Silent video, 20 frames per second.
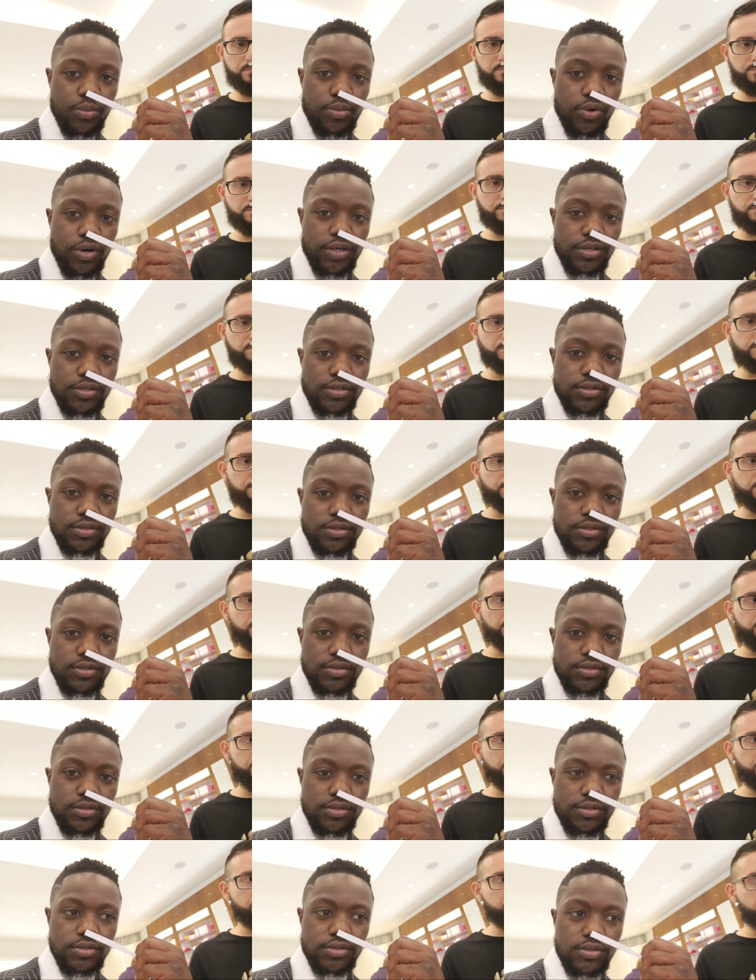bright.
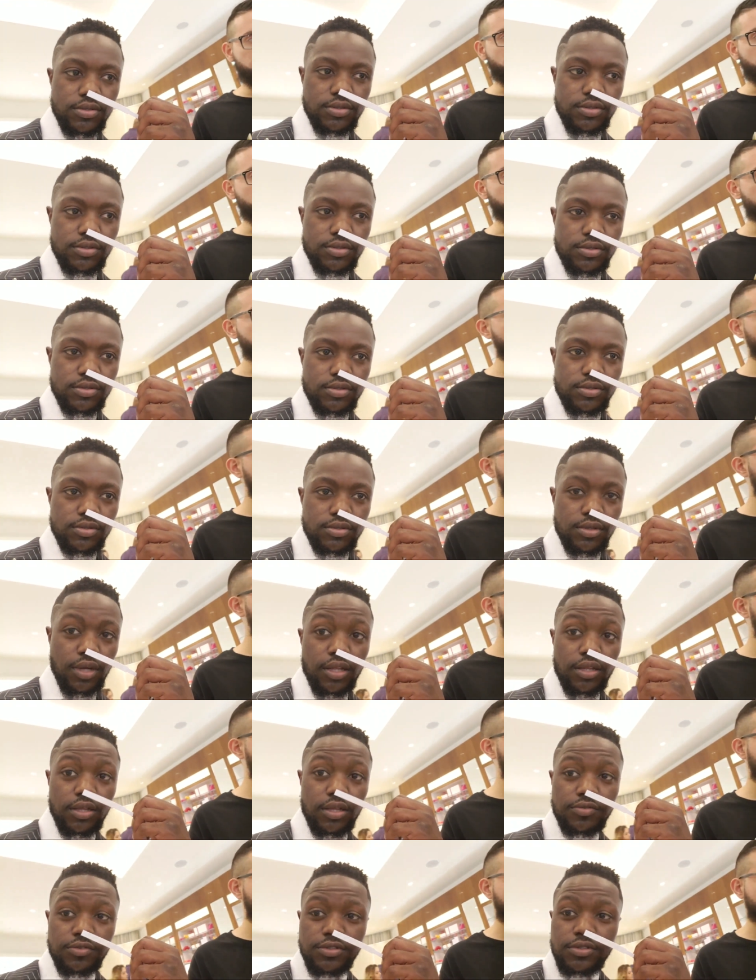I
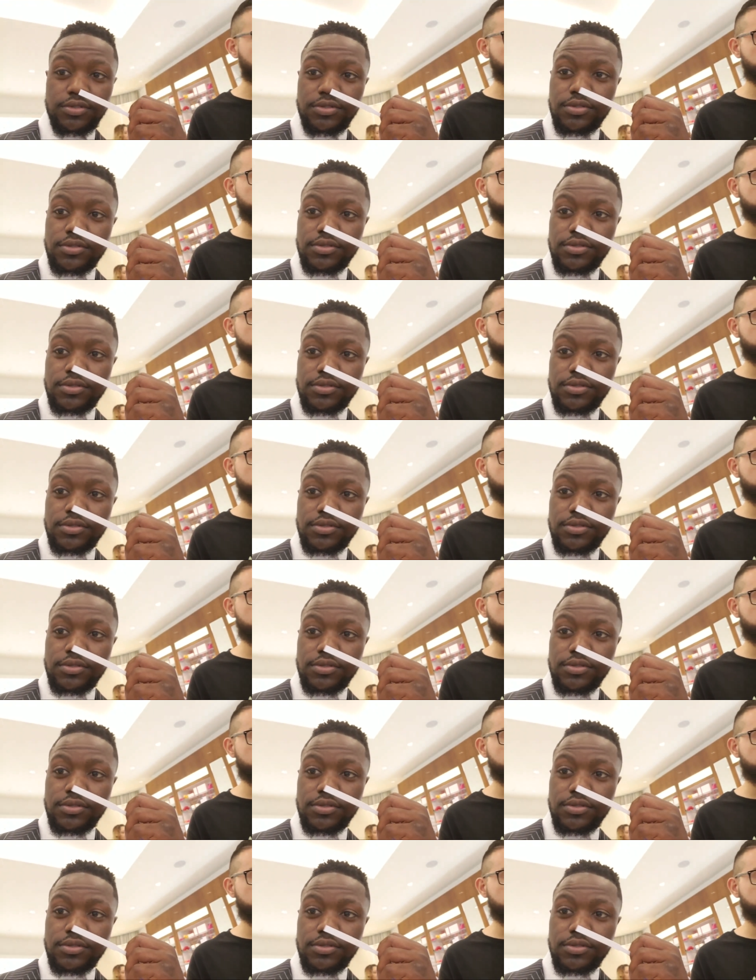love it.